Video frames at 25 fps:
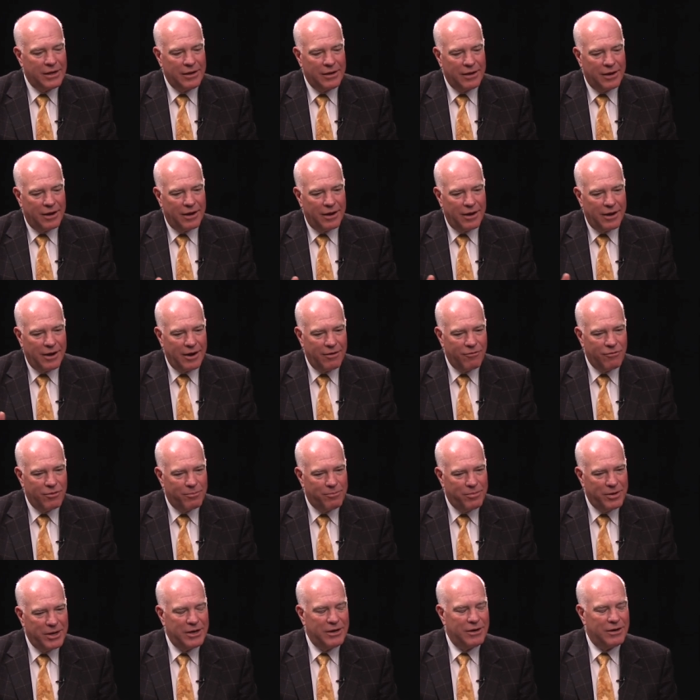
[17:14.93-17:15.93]
uh, I
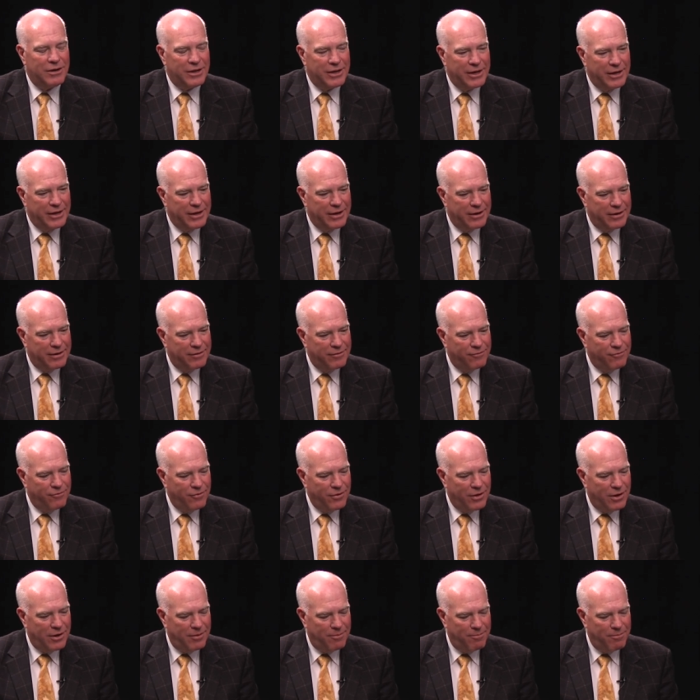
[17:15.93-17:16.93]
repeatedly get
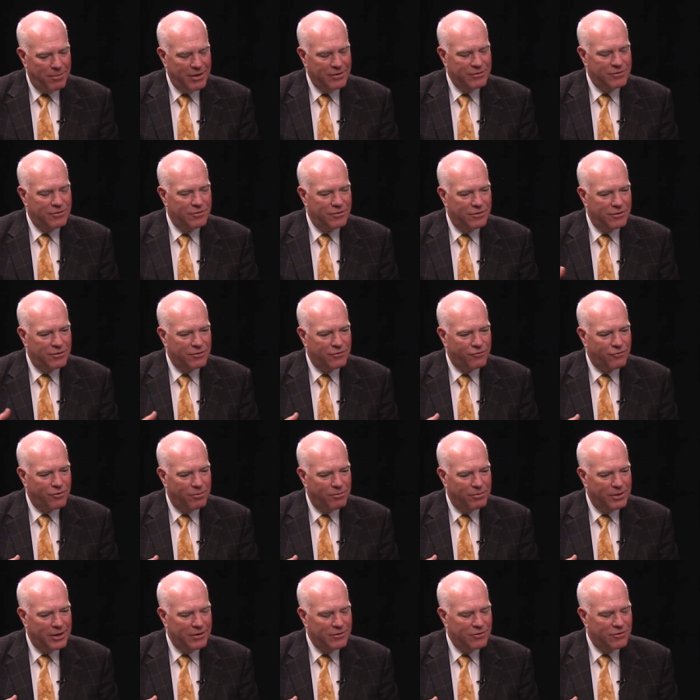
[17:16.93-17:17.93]
uh, messages
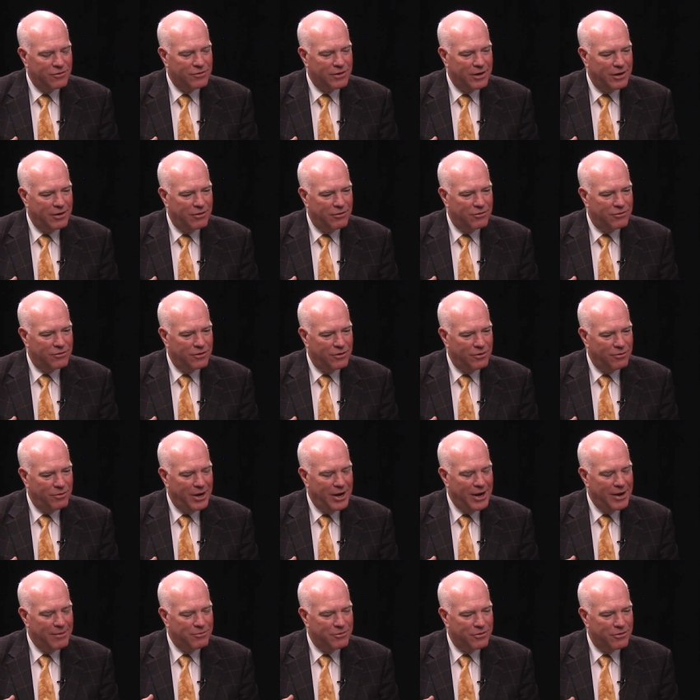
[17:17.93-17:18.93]
from legislators in New
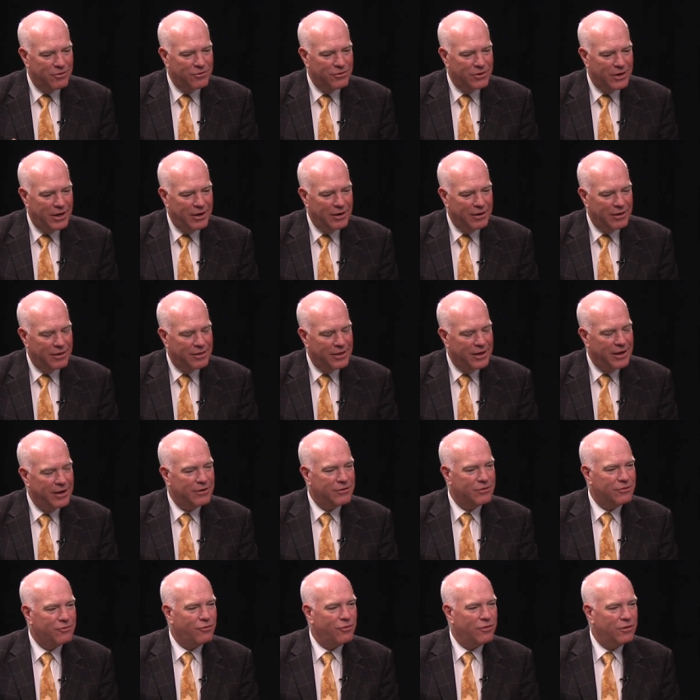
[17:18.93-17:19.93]
Hampshire saying,
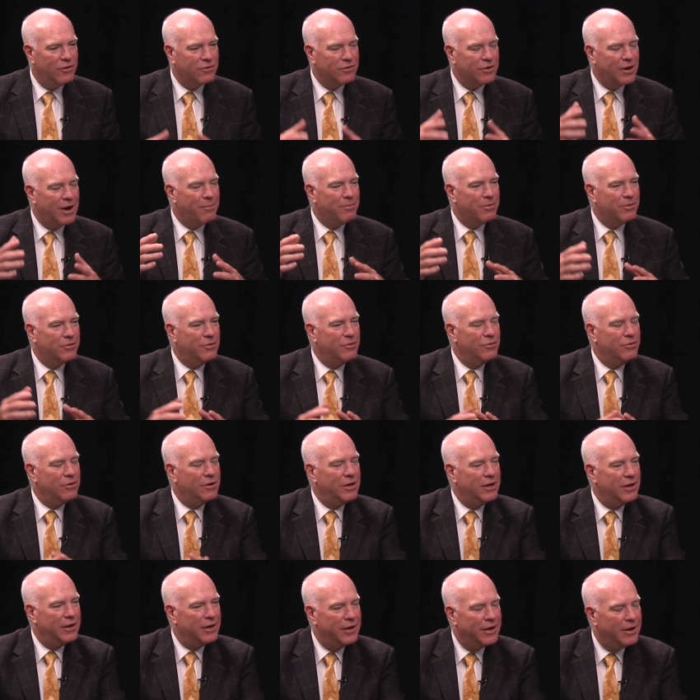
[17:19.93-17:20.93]
thanks for this
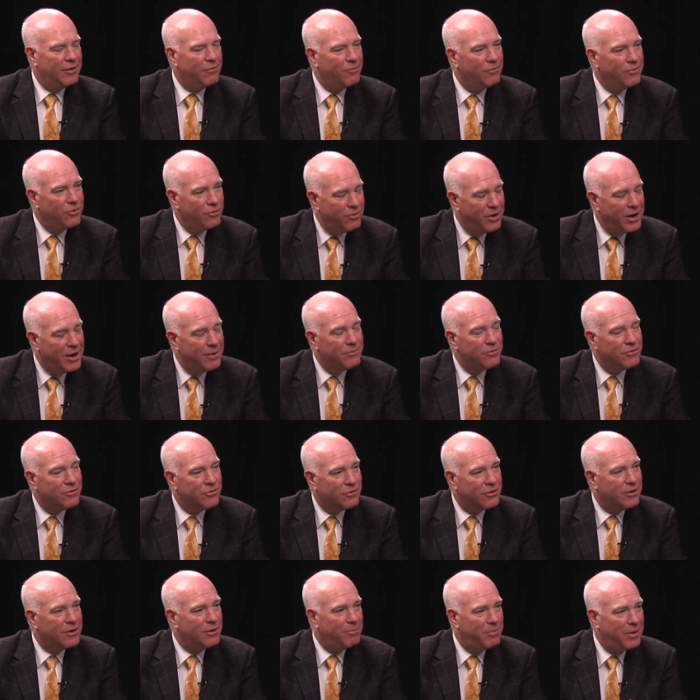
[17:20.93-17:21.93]
opportunity again, New Hampshire
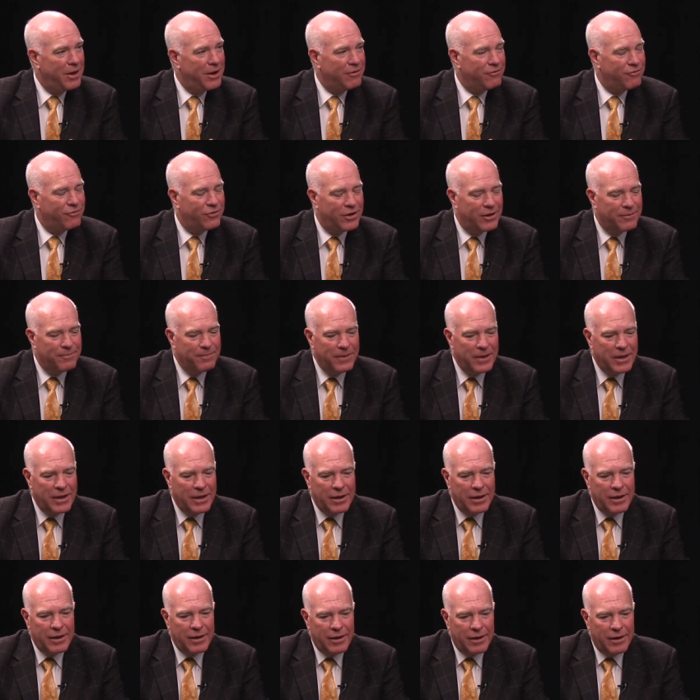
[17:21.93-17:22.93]
is going to benefit.
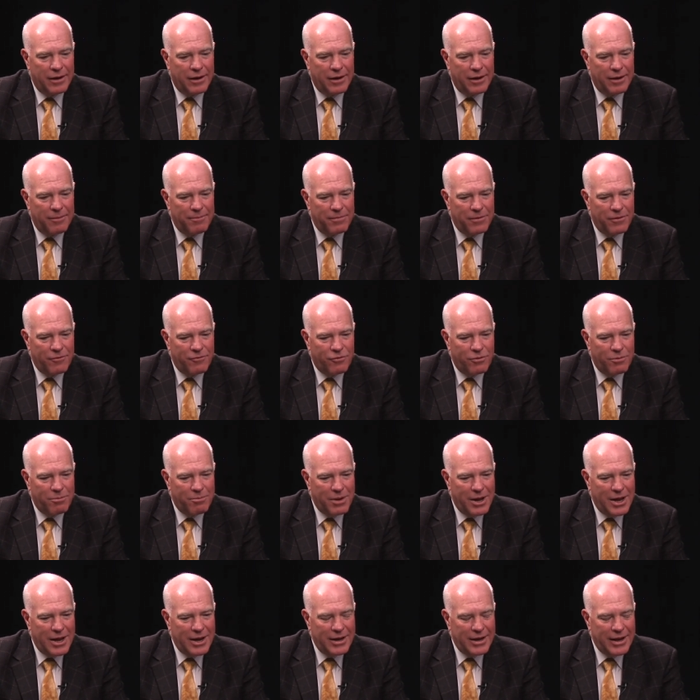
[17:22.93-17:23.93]
Um,
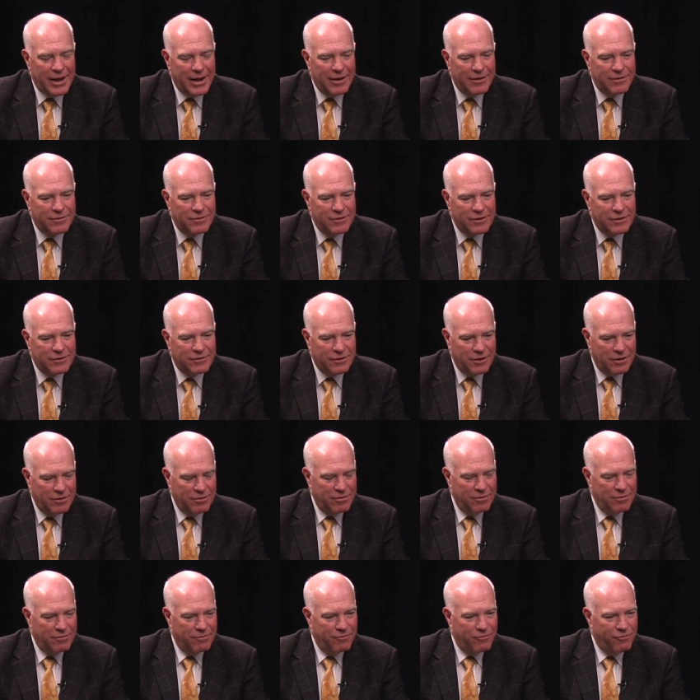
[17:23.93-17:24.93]
Vermont has
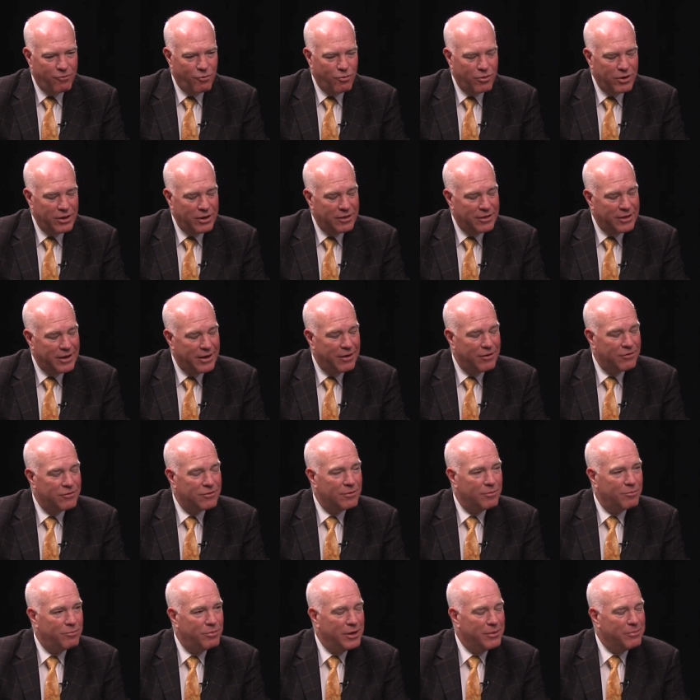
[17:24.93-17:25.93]

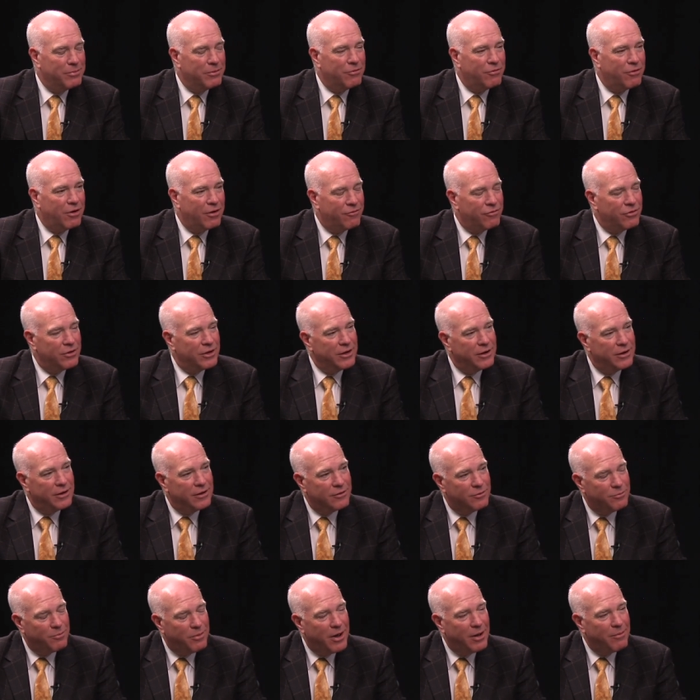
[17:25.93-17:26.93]
640,000 people roughly in
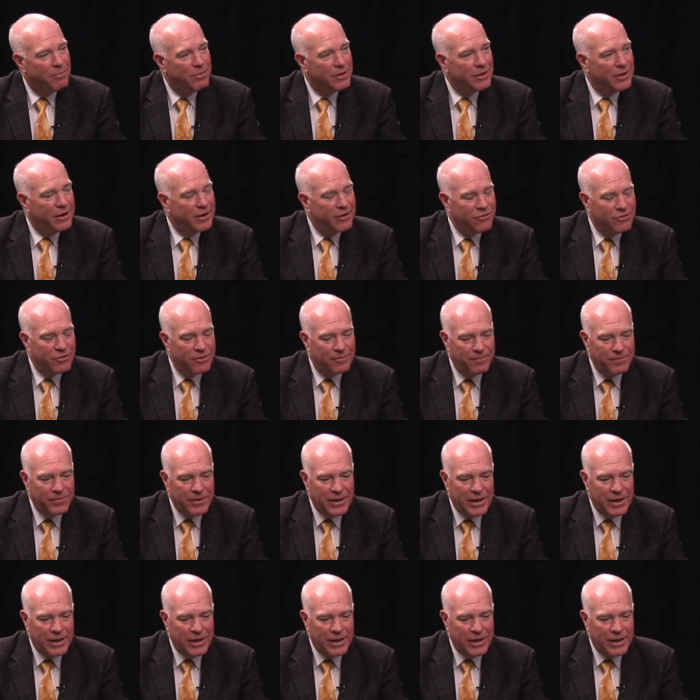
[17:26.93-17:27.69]
its population.